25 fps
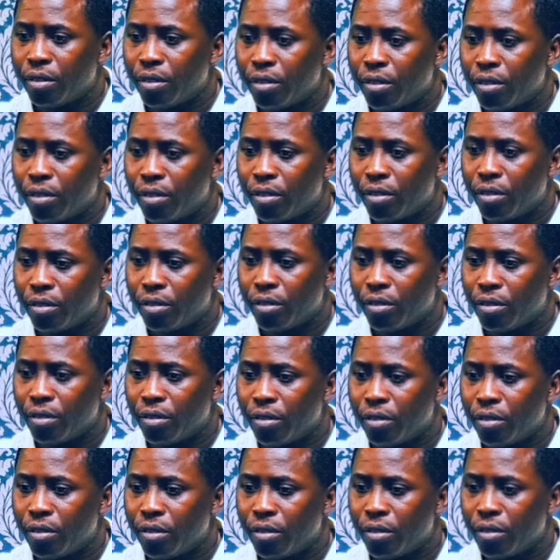
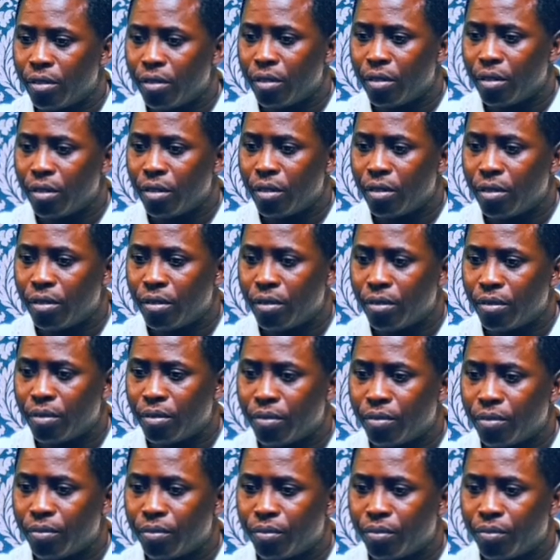
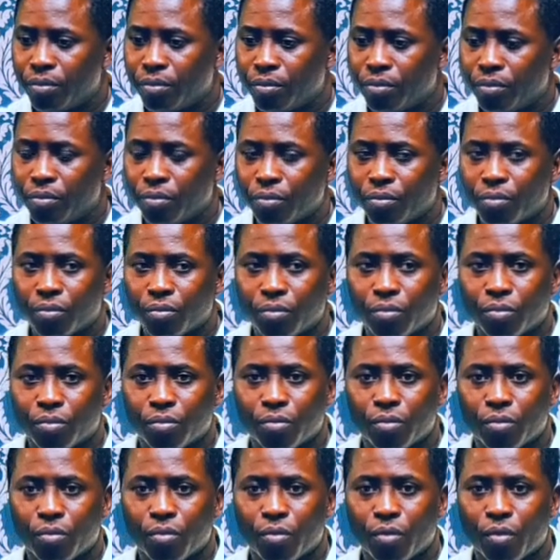
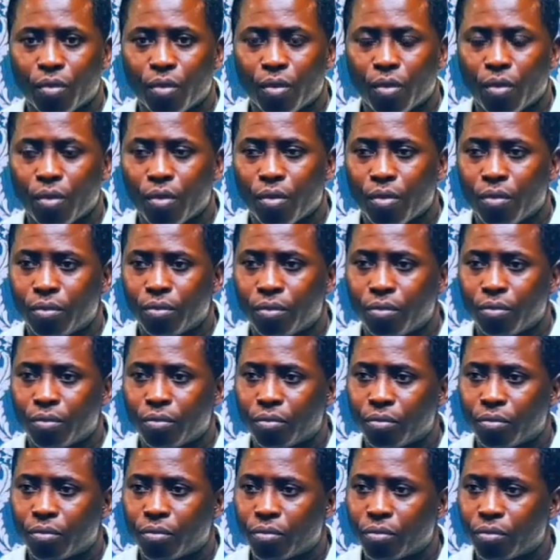
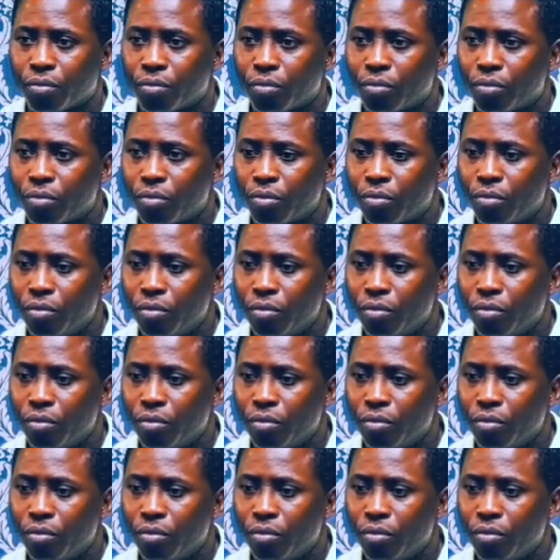[no speech]